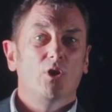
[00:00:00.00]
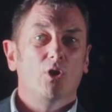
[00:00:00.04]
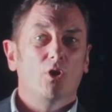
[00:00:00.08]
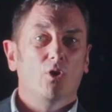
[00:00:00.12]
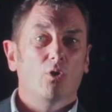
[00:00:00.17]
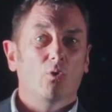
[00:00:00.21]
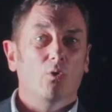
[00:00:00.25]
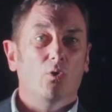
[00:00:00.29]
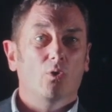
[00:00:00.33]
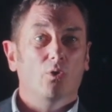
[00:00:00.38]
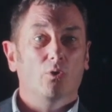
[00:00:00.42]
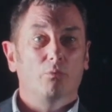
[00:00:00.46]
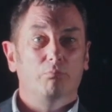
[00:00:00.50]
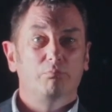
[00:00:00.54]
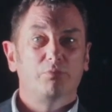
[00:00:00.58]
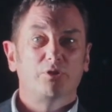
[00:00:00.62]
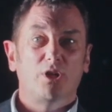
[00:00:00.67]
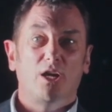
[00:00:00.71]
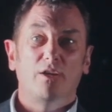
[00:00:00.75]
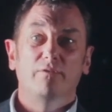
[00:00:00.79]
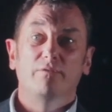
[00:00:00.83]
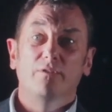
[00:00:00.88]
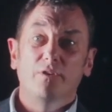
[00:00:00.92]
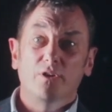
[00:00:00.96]
or
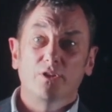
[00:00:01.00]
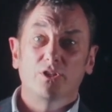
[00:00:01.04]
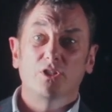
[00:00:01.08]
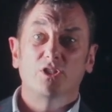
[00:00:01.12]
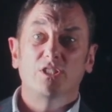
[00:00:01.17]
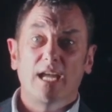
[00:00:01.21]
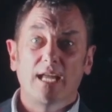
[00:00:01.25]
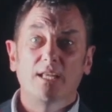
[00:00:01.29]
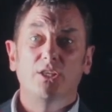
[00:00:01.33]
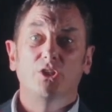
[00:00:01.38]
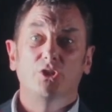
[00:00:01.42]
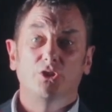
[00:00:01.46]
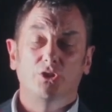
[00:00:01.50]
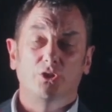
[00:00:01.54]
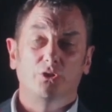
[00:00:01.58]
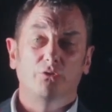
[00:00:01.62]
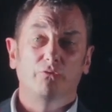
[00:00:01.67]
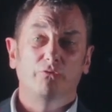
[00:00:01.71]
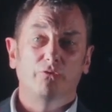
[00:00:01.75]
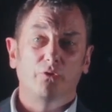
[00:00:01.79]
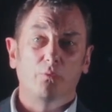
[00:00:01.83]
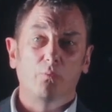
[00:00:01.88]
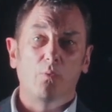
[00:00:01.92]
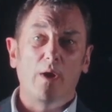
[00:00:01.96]
divert attention
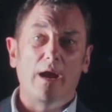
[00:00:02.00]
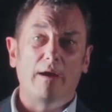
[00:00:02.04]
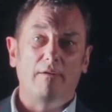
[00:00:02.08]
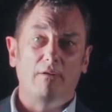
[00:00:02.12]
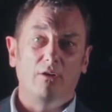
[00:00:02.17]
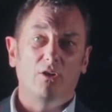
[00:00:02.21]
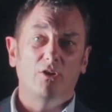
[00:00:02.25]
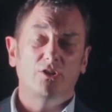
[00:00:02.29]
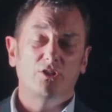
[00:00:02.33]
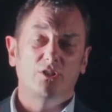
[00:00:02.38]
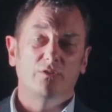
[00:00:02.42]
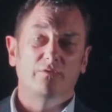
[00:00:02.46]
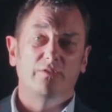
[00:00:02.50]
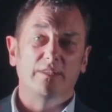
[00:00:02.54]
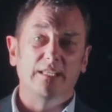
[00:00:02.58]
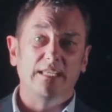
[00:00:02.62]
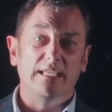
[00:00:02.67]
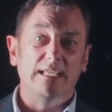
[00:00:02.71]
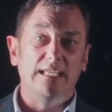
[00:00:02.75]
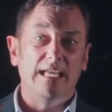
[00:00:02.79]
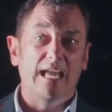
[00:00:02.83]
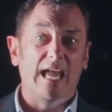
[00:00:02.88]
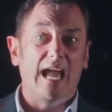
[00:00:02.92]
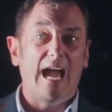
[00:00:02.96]
from where a lot of
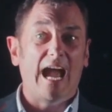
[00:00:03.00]
the